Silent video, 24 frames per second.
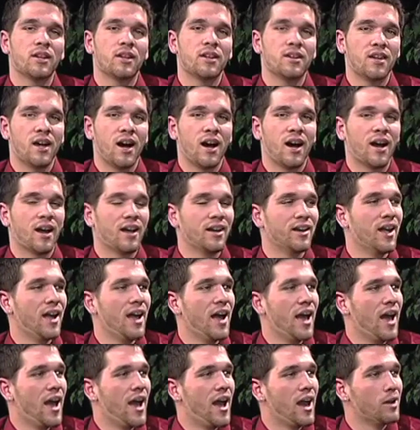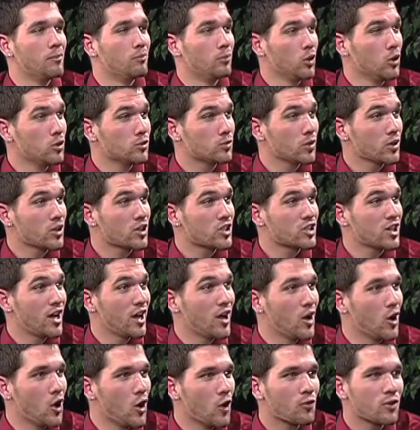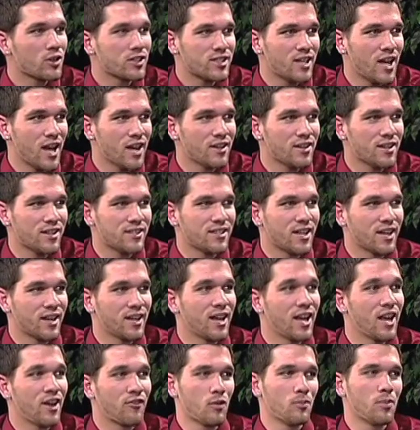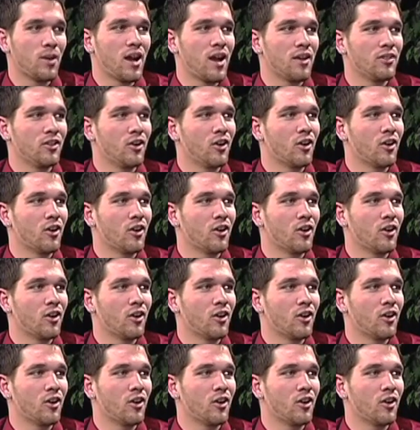to 9, and Bloomsburg shot 0 for 10 in the second half from behind the